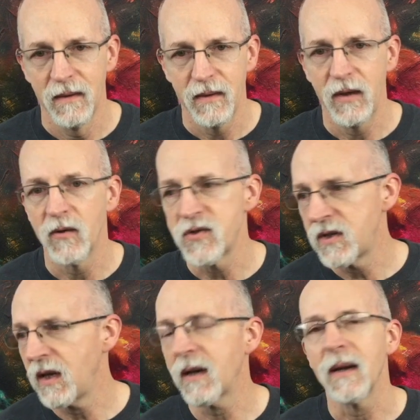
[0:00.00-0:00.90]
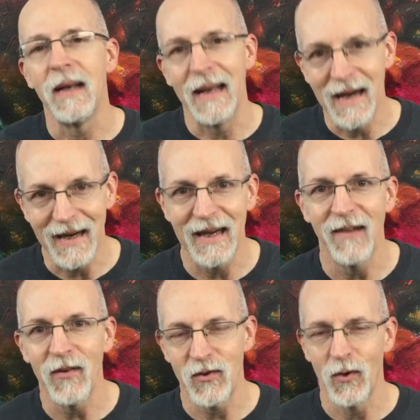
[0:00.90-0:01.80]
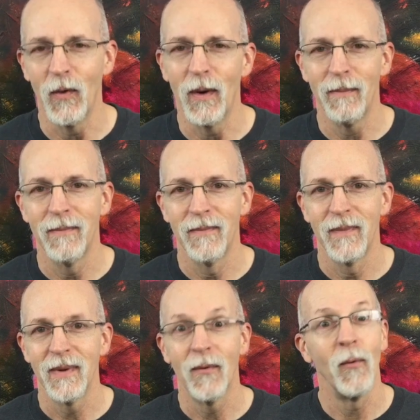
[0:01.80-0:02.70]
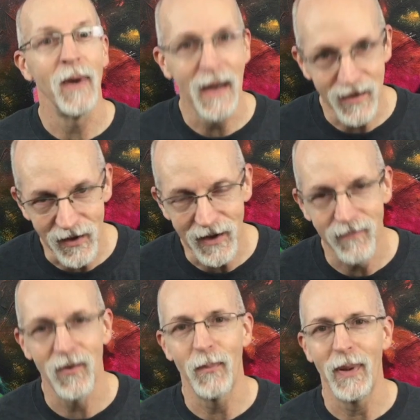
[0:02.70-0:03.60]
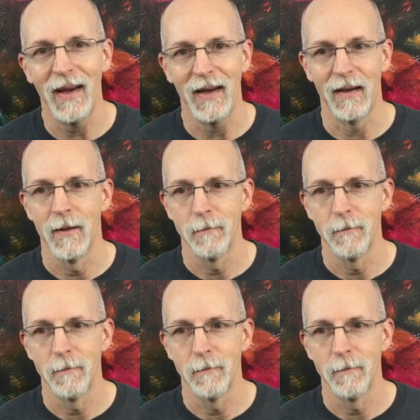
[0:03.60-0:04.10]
you know, stick, and then I give it to them when I deliver the painting.